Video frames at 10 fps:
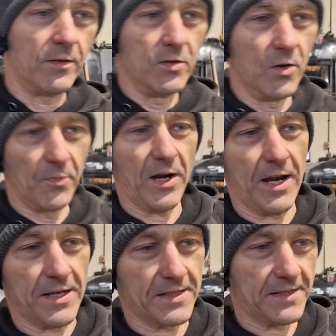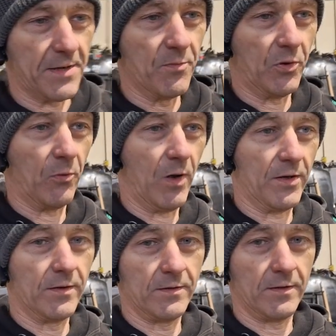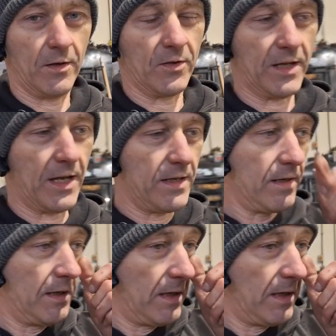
Number 8 is a simple one, okay.